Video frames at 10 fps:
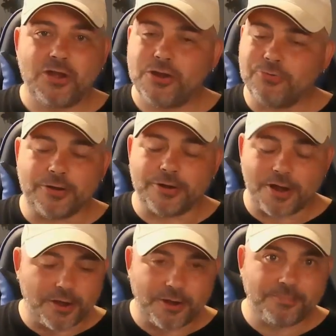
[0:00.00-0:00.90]

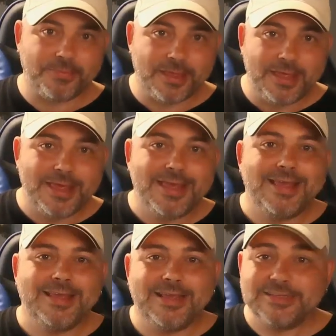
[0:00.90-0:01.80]
No.
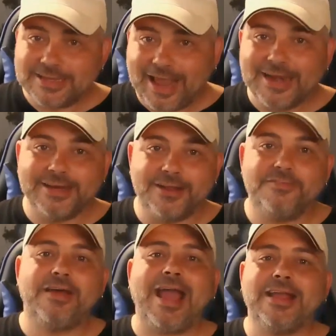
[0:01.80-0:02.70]
He's a
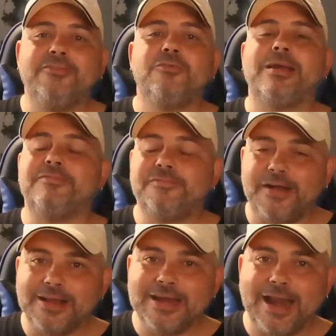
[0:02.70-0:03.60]
candidate for hanging from a
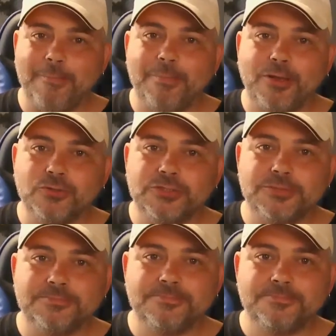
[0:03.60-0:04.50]
fucking lamppost.